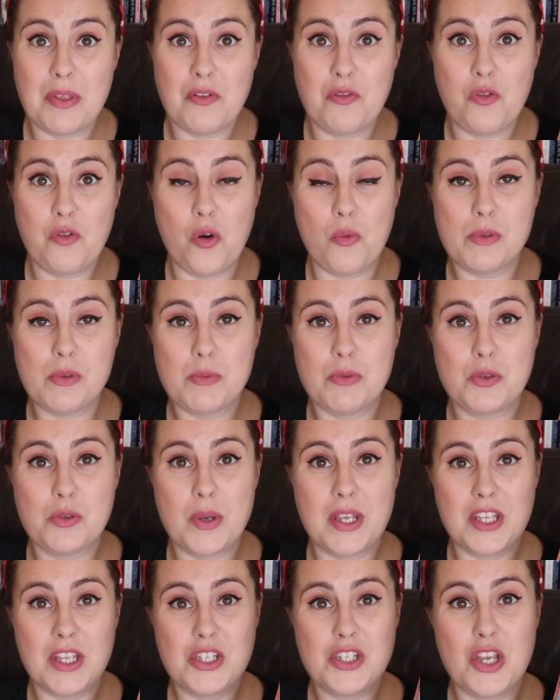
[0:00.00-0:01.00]
that forms
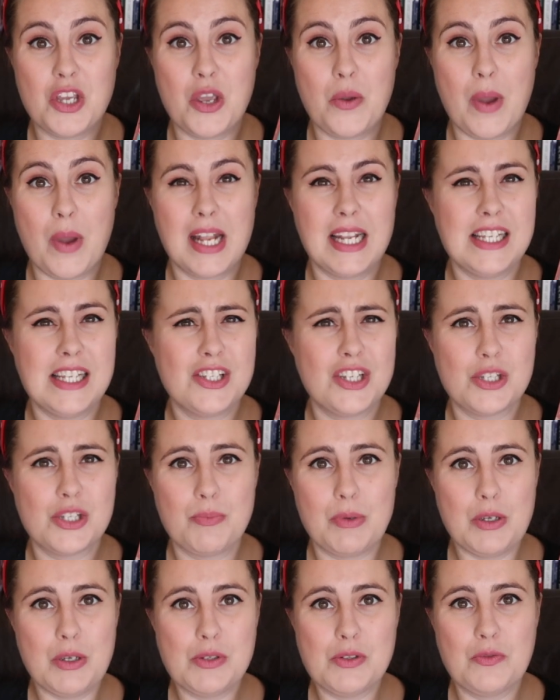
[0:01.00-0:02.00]
between the two, and it's
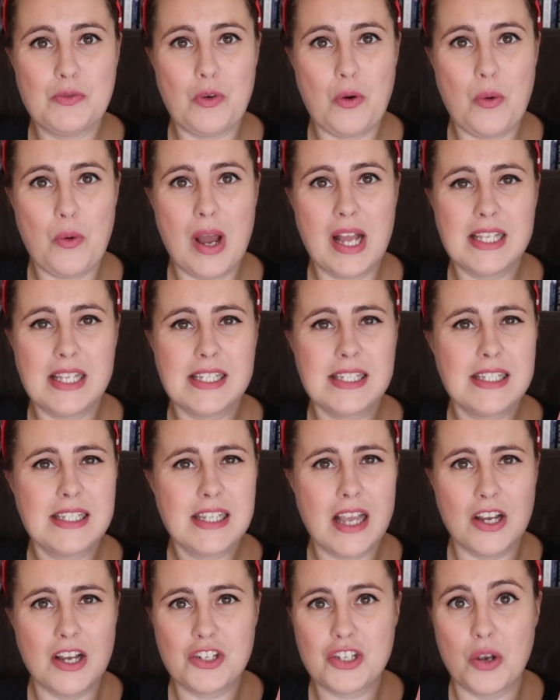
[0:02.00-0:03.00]
just beautiful and
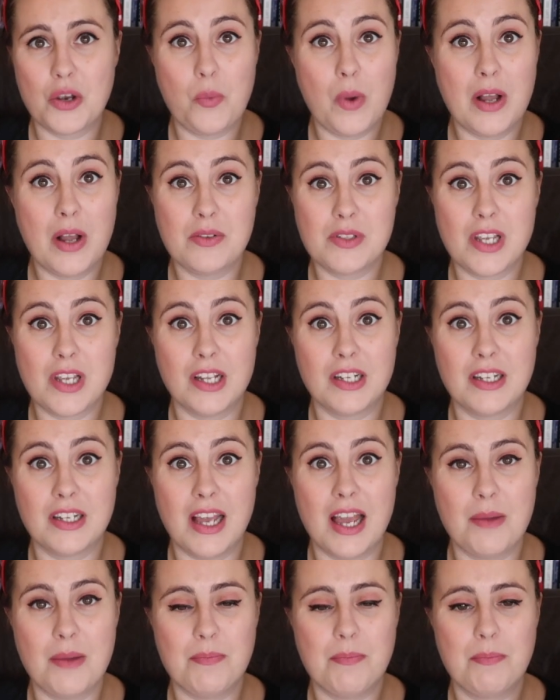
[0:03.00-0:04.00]
such a well
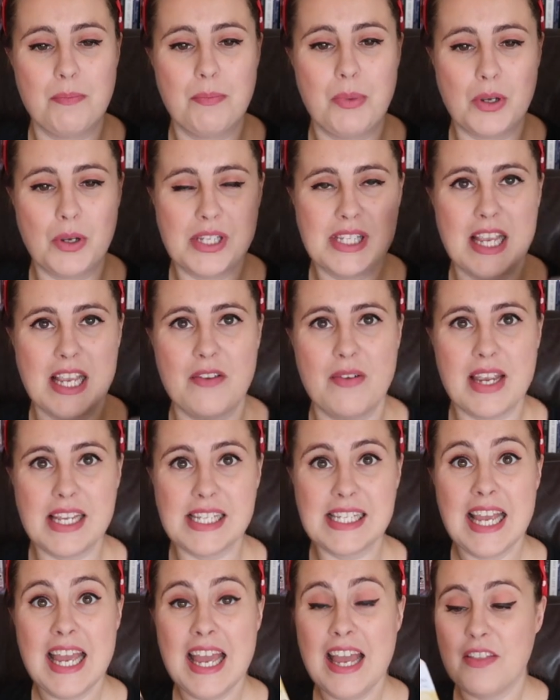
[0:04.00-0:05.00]
done book
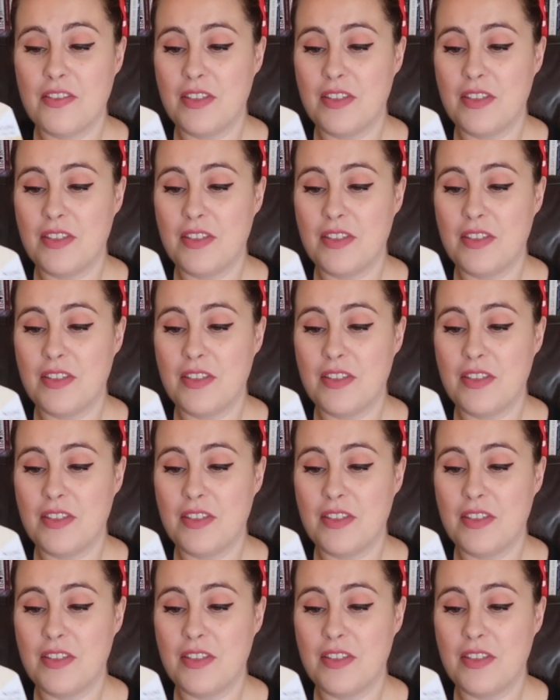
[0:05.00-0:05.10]
series.